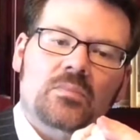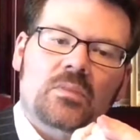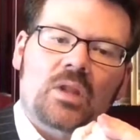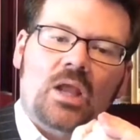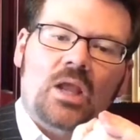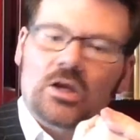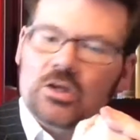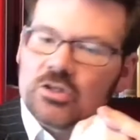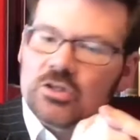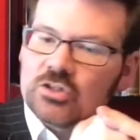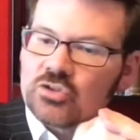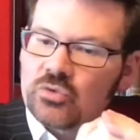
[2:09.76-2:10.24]

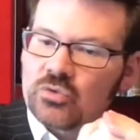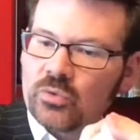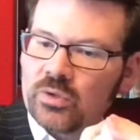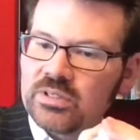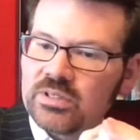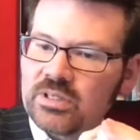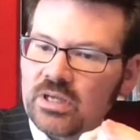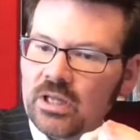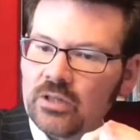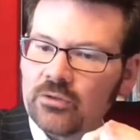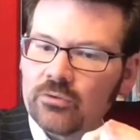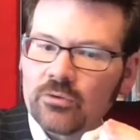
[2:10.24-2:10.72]
good
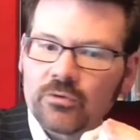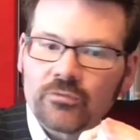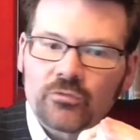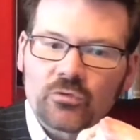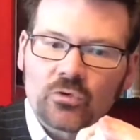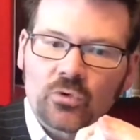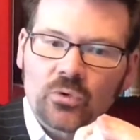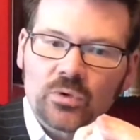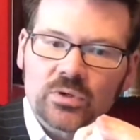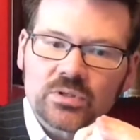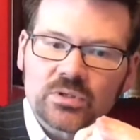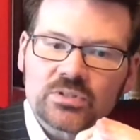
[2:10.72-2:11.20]
storyteller, of
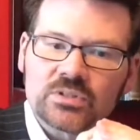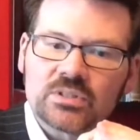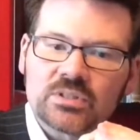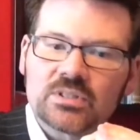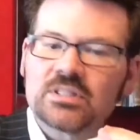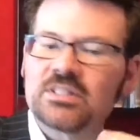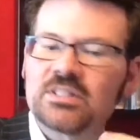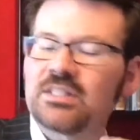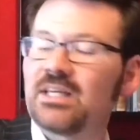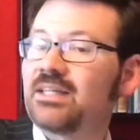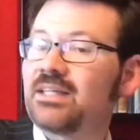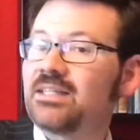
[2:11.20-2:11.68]
course,
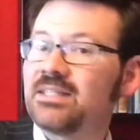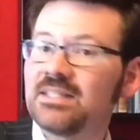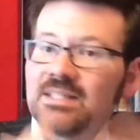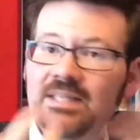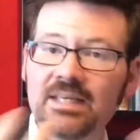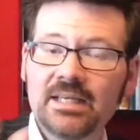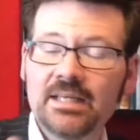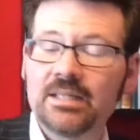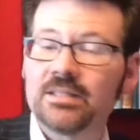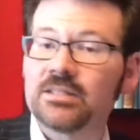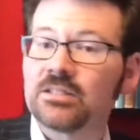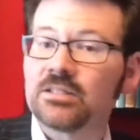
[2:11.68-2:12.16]
sets
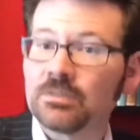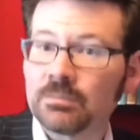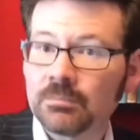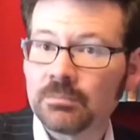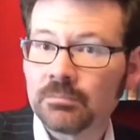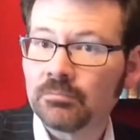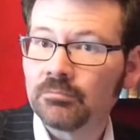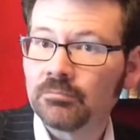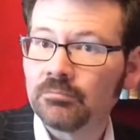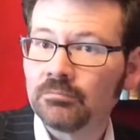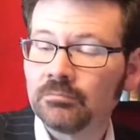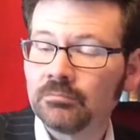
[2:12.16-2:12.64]

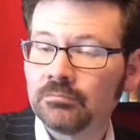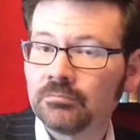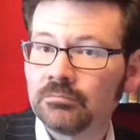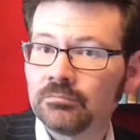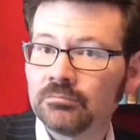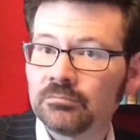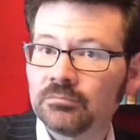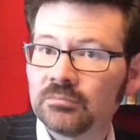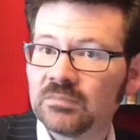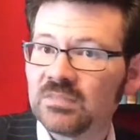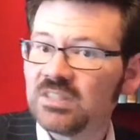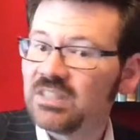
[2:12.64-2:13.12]

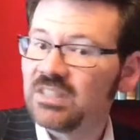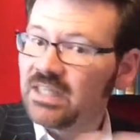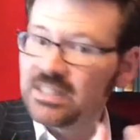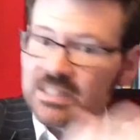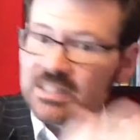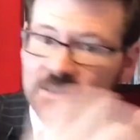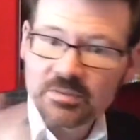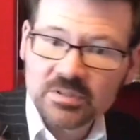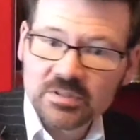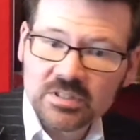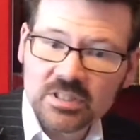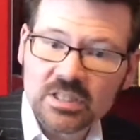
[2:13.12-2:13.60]

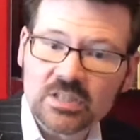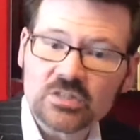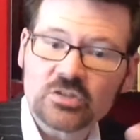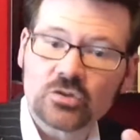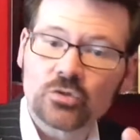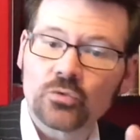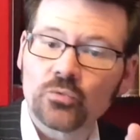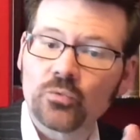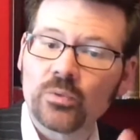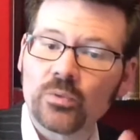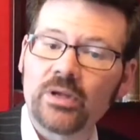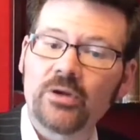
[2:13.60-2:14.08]
up the scene so
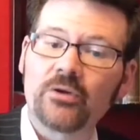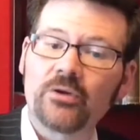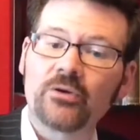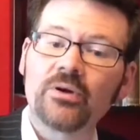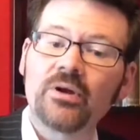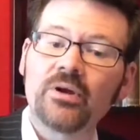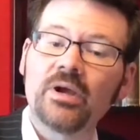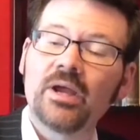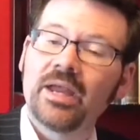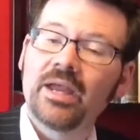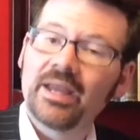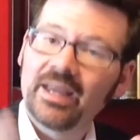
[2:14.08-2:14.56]
the reader
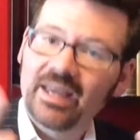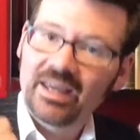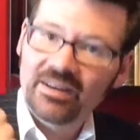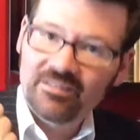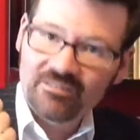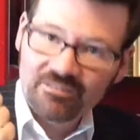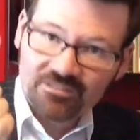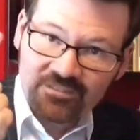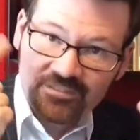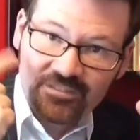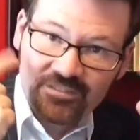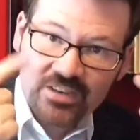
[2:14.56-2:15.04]

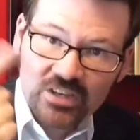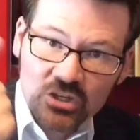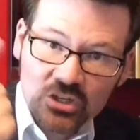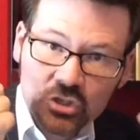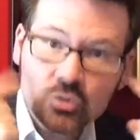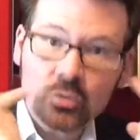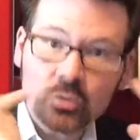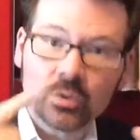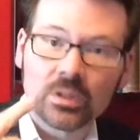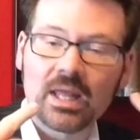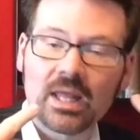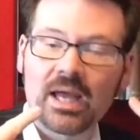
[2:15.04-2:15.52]
can
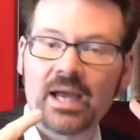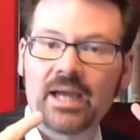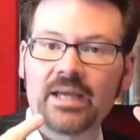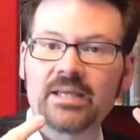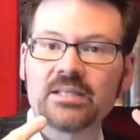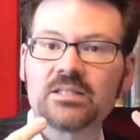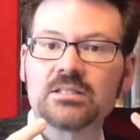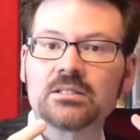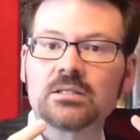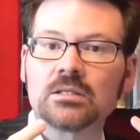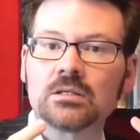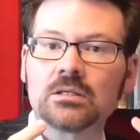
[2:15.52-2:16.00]

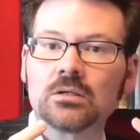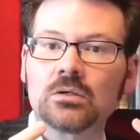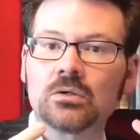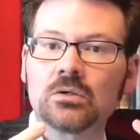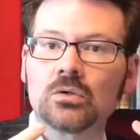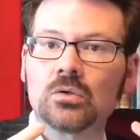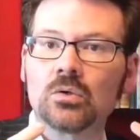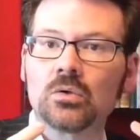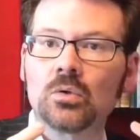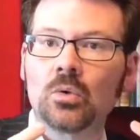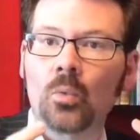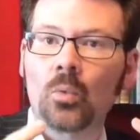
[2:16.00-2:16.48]
visualize
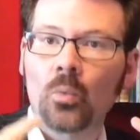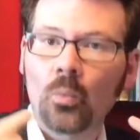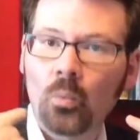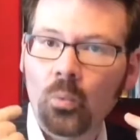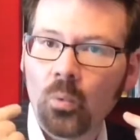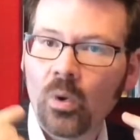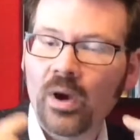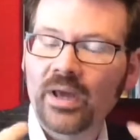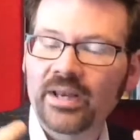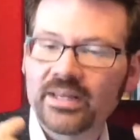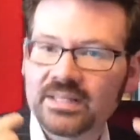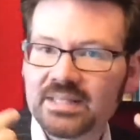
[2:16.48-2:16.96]

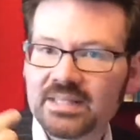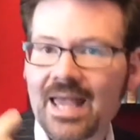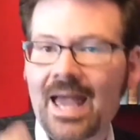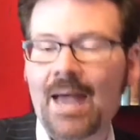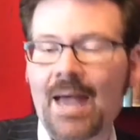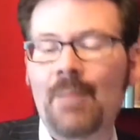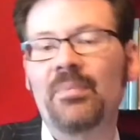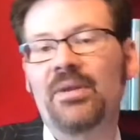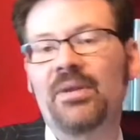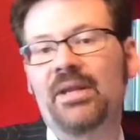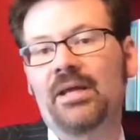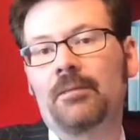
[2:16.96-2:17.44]
what is
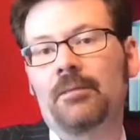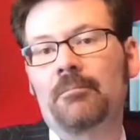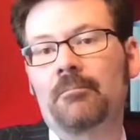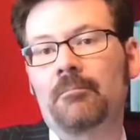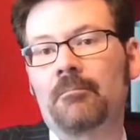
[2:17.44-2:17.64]
happening.